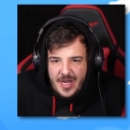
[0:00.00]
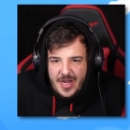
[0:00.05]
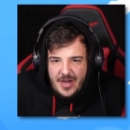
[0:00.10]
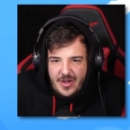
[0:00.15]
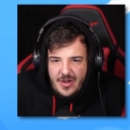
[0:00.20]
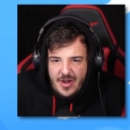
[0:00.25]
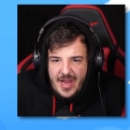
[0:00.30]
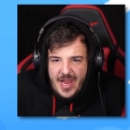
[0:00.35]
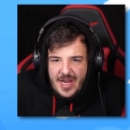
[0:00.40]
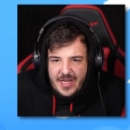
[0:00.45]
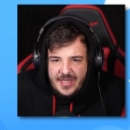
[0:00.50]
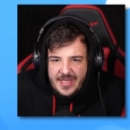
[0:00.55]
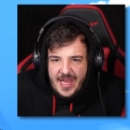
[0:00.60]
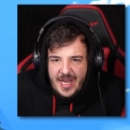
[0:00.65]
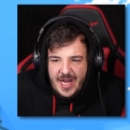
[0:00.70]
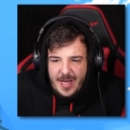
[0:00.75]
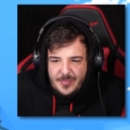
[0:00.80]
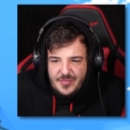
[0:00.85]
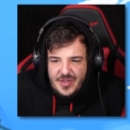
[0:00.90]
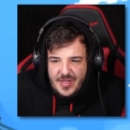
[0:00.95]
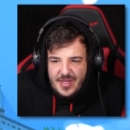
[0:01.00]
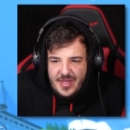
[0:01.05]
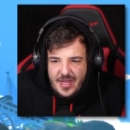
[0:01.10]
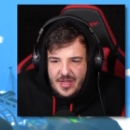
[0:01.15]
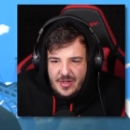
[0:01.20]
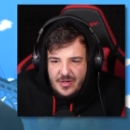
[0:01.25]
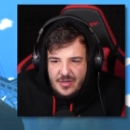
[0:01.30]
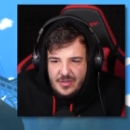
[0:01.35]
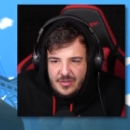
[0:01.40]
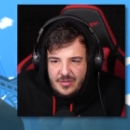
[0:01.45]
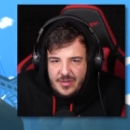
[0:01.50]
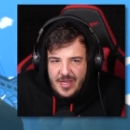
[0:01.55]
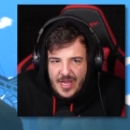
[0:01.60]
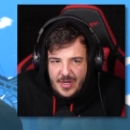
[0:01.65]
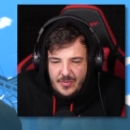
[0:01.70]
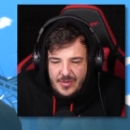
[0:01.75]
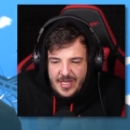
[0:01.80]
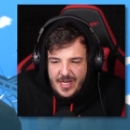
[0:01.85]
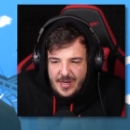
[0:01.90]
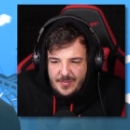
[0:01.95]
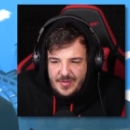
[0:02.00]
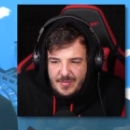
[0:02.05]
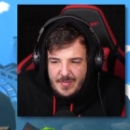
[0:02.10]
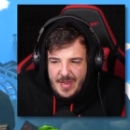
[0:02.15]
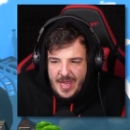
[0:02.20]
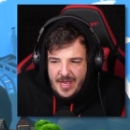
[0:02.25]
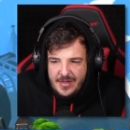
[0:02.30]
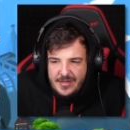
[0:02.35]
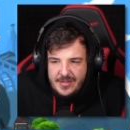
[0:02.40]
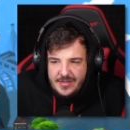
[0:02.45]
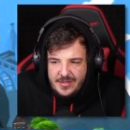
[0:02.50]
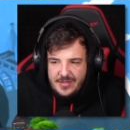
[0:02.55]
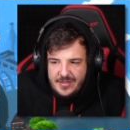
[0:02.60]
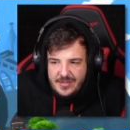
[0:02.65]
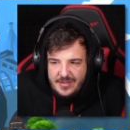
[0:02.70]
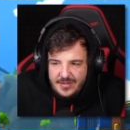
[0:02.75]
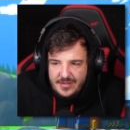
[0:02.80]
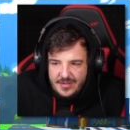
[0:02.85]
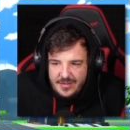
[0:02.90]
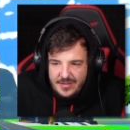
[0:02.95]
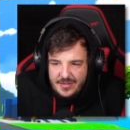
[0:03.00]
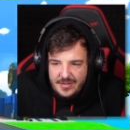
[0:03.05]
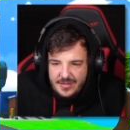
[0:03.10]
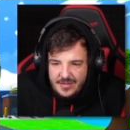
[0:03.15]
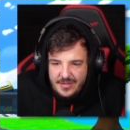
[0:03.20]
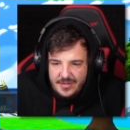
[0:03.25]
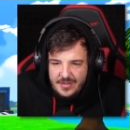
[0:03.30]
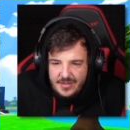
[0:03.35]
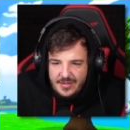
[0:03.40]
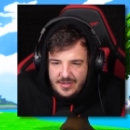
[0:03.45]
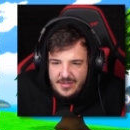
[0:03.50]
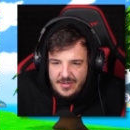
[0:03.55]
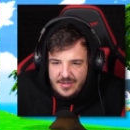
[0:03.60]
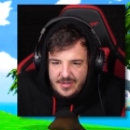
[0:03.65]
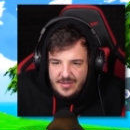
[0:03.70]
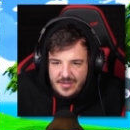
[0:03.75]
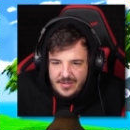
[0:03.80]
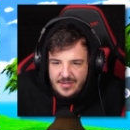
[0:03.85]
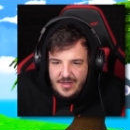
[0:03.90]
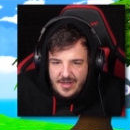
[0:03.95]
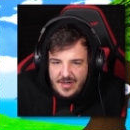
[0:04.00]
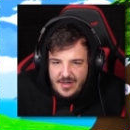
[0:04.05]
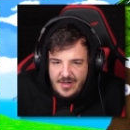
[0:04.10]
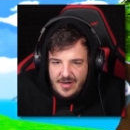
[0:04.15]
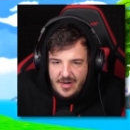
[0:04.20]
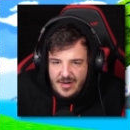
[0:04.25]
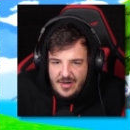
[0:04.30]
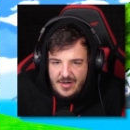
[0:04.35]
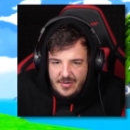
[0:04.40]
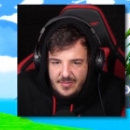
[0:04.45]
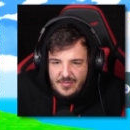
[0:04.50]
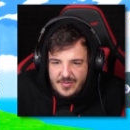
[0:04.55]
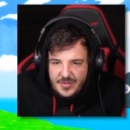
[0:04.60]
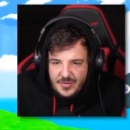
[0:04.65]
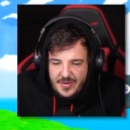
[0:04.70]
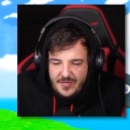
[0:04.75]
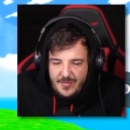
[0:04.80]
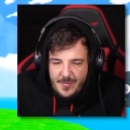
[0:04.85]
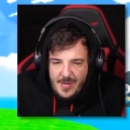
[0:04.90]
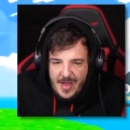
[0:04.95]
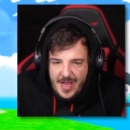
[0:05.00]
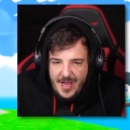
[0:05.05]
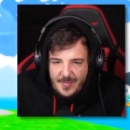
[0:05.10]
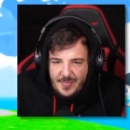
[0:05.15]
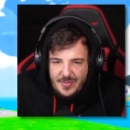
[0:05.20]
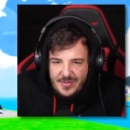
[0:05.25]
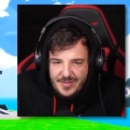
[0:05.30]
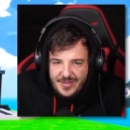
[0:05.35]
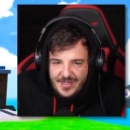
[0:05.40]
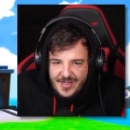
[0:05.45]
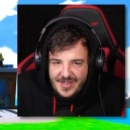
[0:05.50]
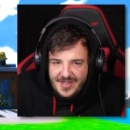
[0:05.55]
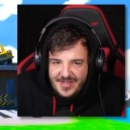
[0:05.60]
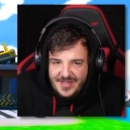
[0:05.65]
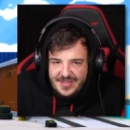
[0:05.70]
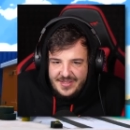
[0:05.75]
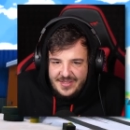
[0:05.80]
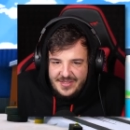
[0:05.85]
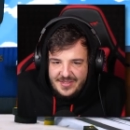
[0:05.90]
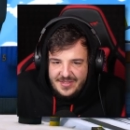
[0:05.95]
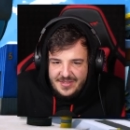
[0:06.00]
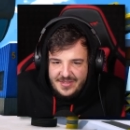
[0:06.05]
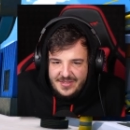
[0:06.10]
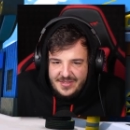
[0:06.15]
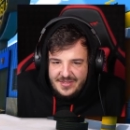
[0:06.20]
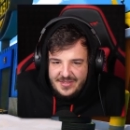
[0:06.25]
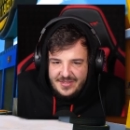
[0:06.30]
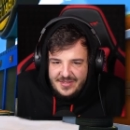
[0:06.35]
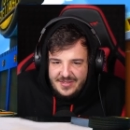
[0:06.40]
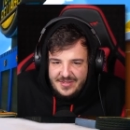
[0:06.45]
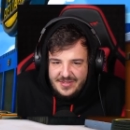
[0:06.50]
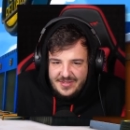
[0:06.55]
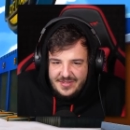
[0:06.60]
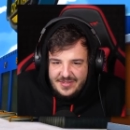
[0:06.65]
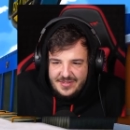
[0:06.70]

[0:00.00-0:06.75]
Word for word: I don't know how to get up the hill. How do we get up the mountain? Are you going the right way? I don't know. Do we have a map? I don't know. I'm